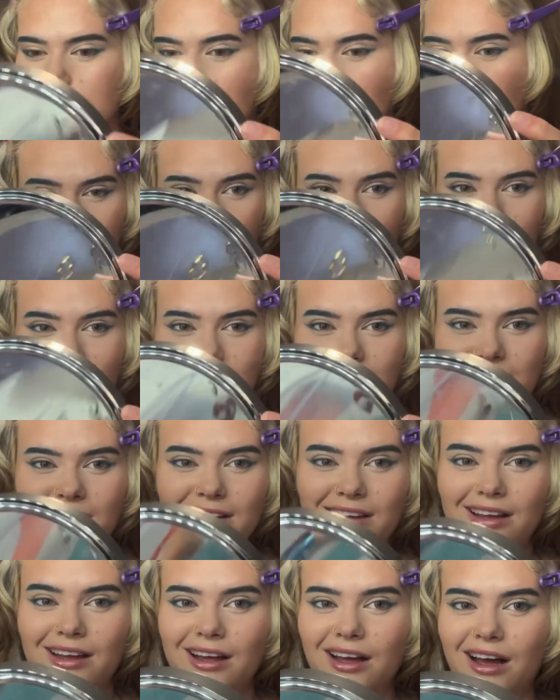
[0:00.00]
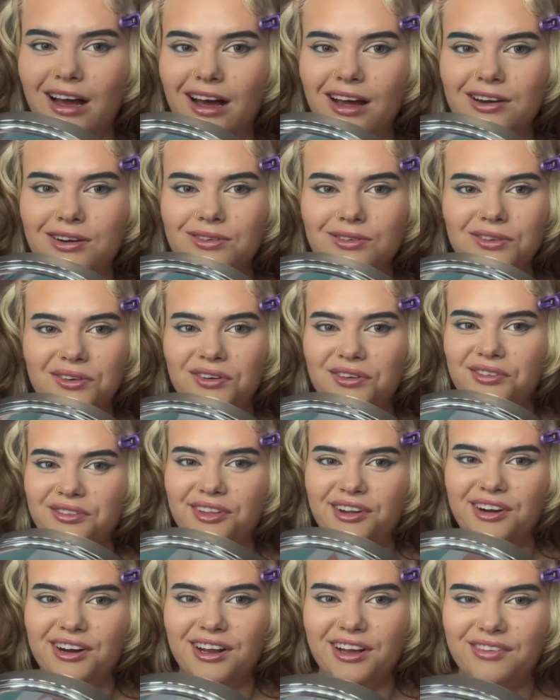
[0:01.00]
I don't know if
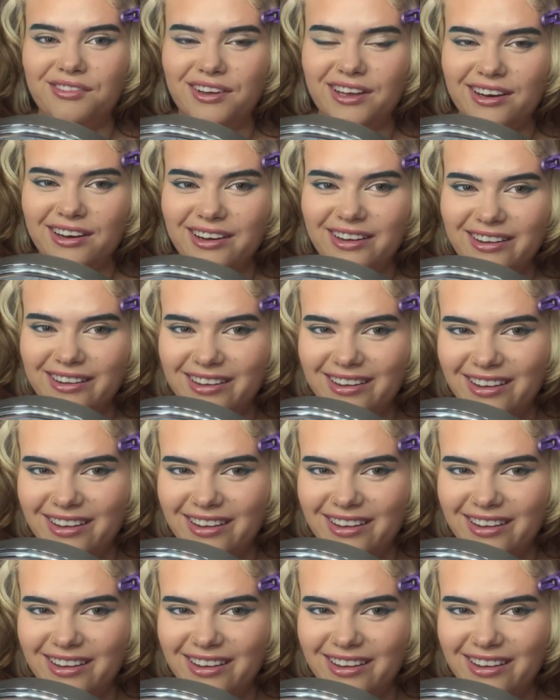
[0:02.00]
they're even